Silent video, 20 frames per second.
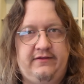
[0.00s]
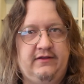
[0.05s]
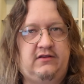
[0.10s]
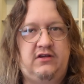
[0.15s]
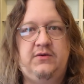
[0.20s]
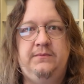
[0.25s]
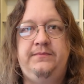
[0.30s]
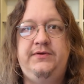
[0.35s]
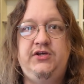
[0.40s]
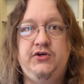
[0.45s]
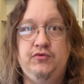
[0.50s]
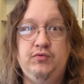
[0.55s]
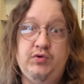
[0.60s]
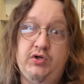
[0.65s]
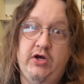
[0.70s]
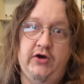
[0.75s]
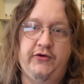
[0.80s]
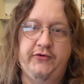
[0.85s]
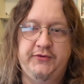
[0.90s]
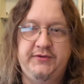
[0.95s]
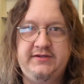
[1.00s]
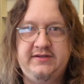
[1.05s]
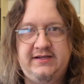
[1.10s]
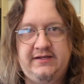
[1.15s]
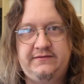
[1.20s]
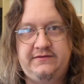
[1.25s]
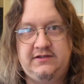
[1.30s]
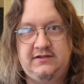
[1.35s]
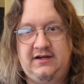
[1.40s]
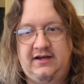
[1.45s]
of the compute node,
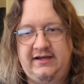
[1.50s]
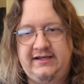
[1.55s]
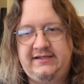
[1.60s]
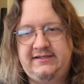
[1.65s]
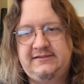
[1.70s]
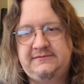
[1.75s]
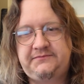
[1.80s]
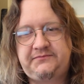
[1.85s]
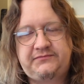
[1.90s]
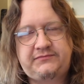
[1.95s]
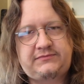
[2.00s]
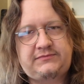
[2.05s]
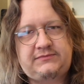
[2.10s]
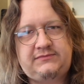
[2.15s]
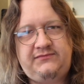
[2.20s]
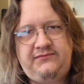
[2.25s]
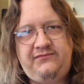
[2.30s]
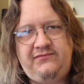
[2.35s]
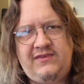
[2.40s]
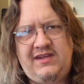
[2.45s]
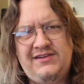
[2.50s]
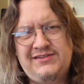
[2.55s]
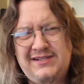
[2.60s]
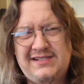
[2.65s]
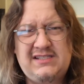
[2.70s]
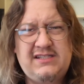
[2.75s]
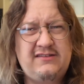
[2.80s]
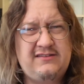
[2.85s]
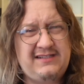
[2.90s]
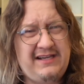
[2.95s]
if you like. So
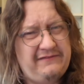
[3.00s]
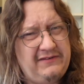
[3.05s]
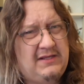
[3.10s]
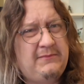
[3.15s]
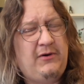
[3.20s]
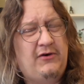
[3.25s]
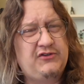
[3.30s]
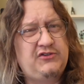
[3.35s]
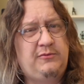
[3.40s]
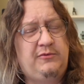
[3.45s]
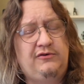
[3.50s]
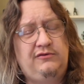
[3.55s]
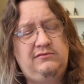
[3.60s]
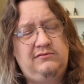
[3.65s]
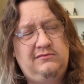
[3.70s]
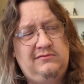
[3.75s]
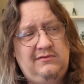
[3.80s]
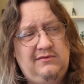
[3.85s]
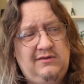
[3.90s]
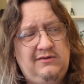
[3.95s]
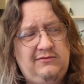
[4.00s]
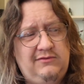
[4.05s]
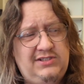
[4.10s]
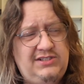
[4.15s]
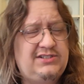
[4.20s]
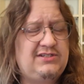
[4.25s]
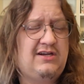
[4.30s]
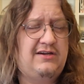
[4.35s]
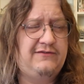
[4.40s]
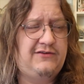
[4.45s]
that's definitely possible which
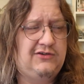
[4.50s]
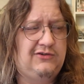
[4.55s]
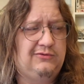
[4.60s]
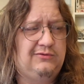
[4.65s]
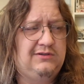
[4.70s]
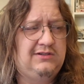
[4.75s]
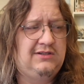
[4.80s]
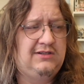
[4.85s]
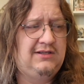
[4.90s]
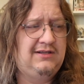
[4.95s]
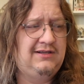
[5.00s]
is kind of cool.